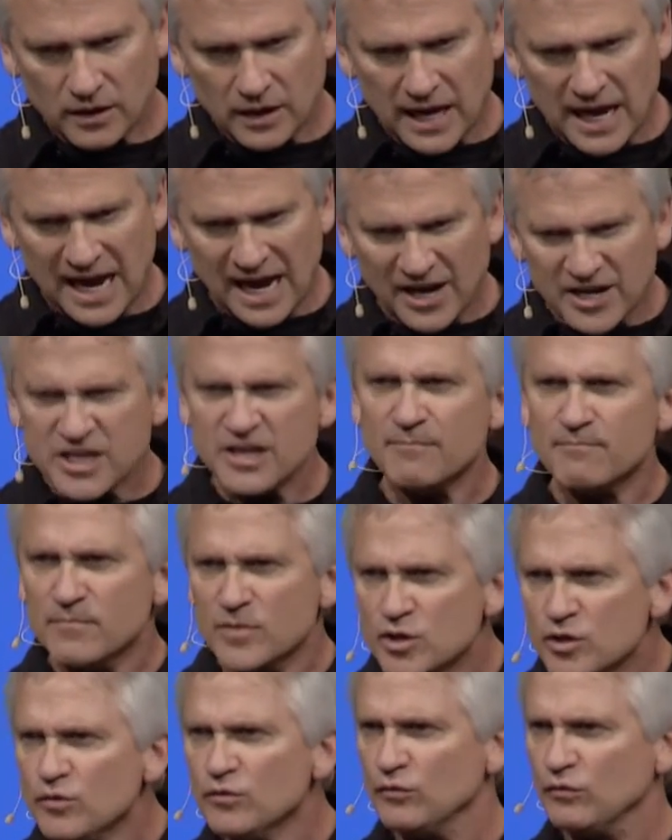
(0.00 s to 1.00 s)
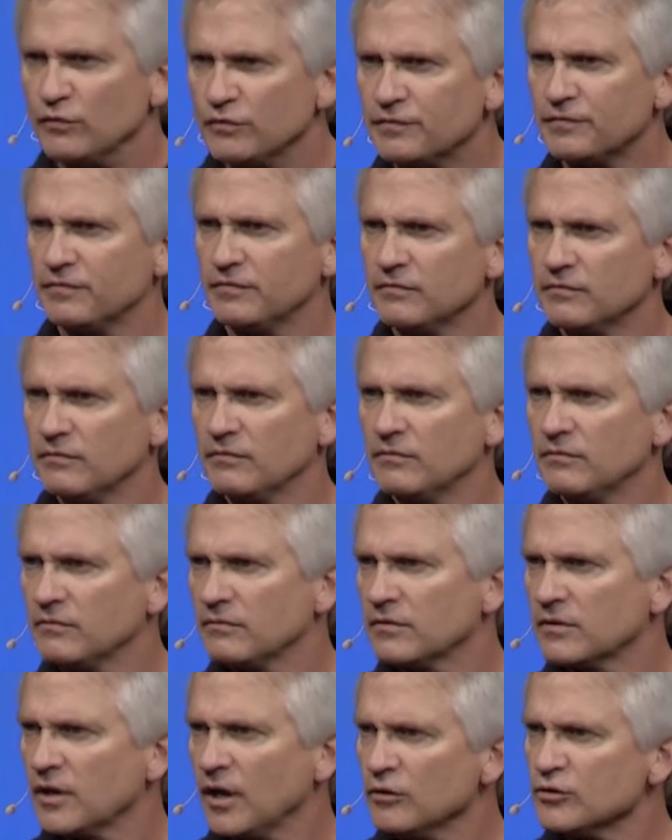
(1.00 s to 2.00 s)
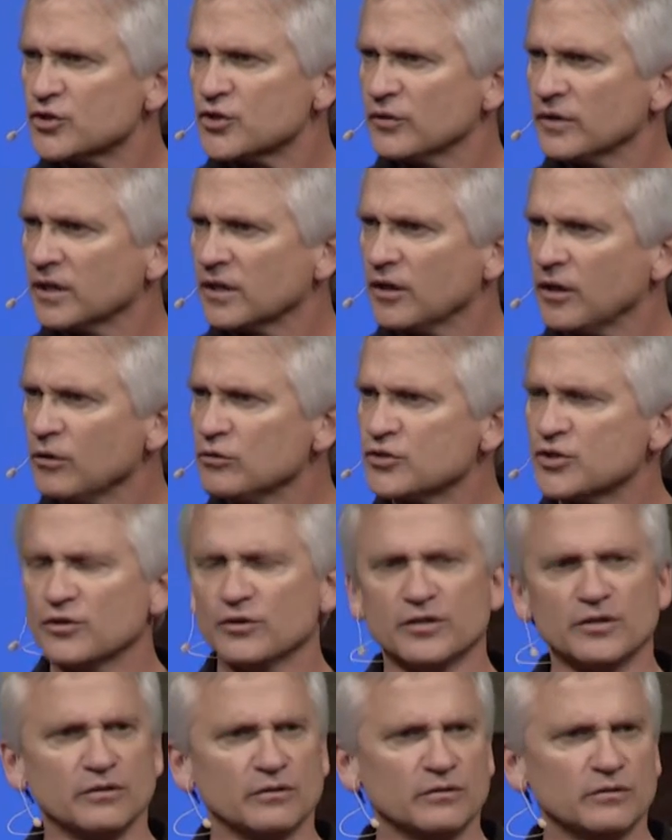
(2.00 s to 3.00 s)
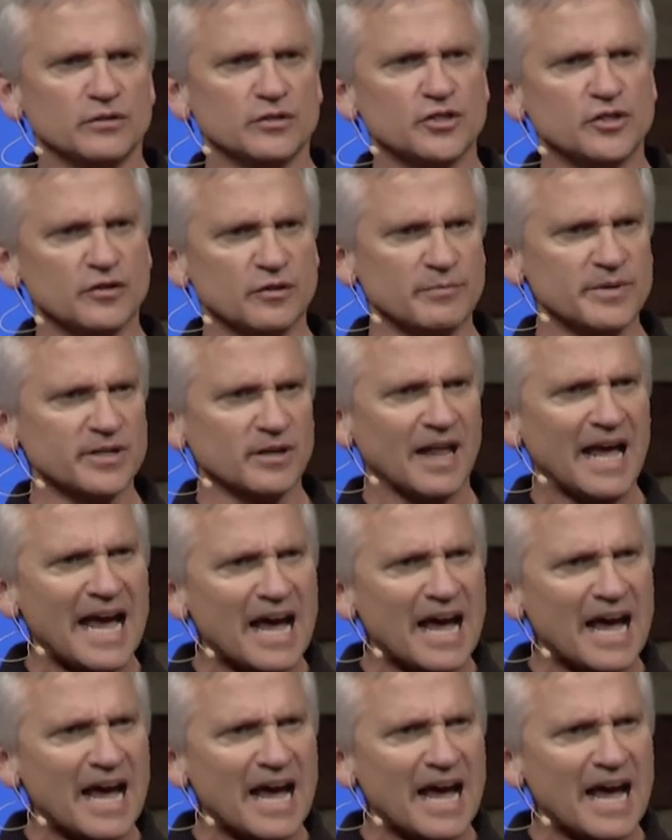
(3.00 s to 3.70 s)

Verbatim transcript: how do you move closer and closer to the middle?